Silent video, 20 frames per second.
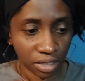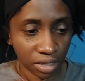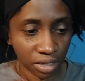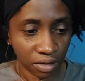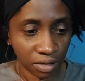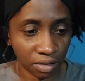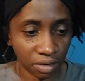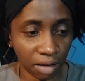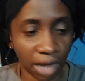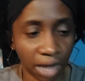
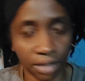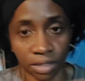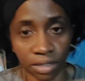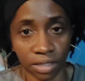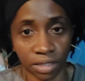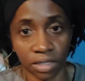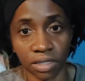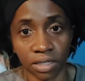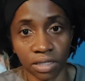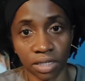Alright, this
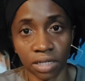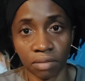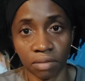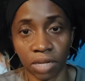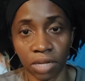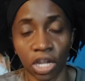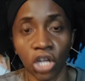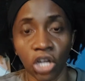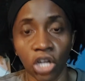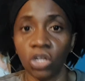is
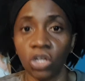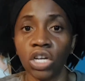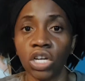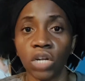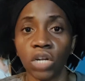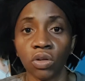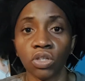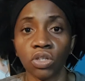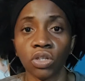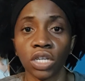me. You can
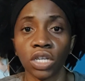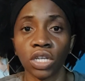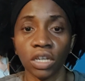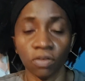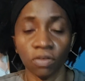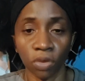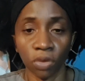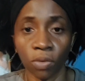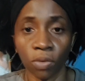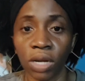also give
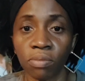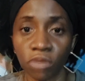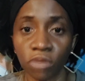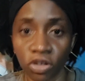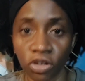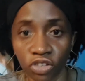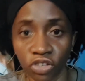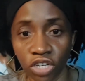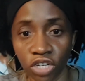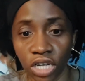away
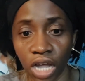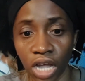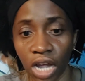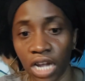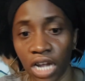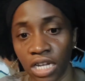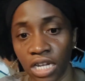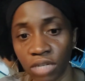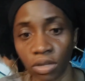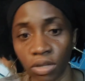
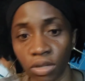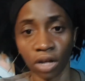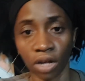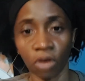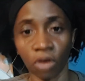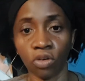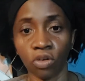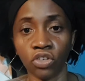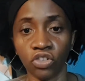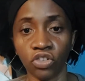merchandise
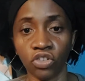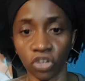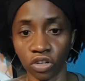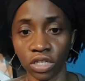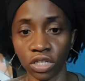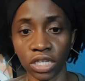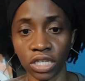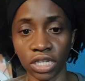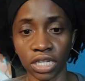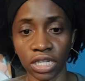or
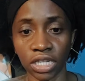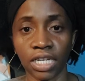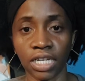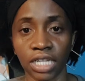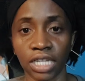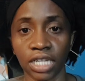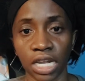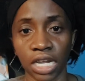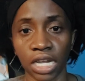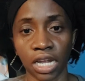jerseys that
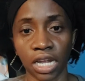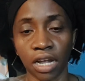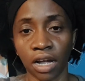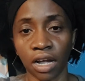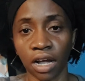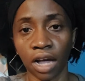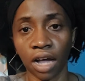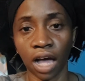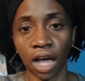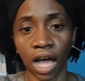say
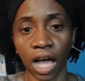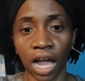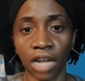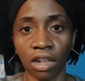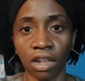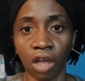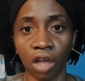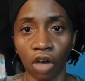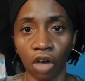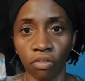I
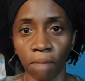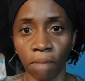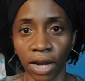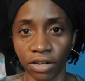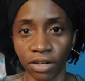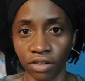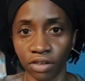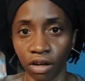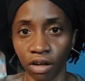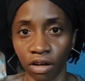love my
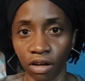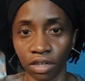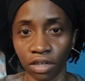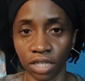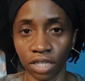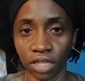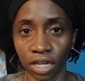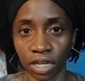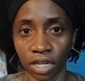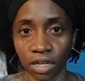dog
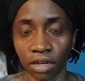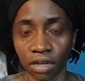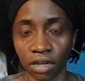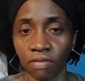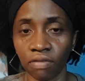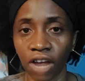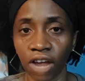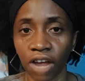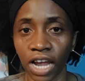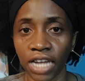skin,
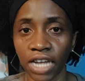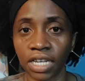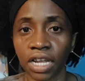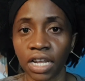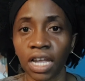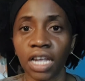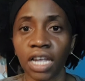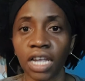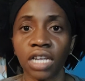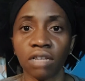right?
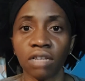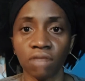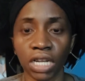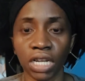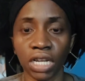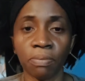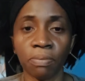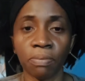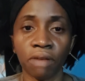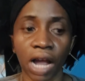It's
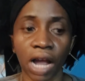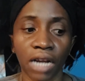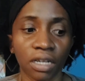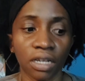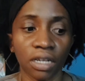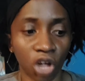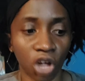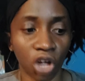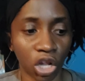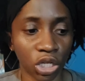really
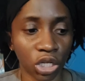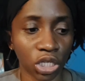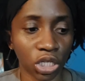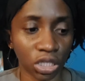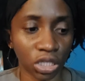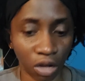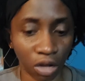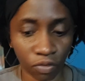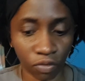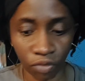practical stuff.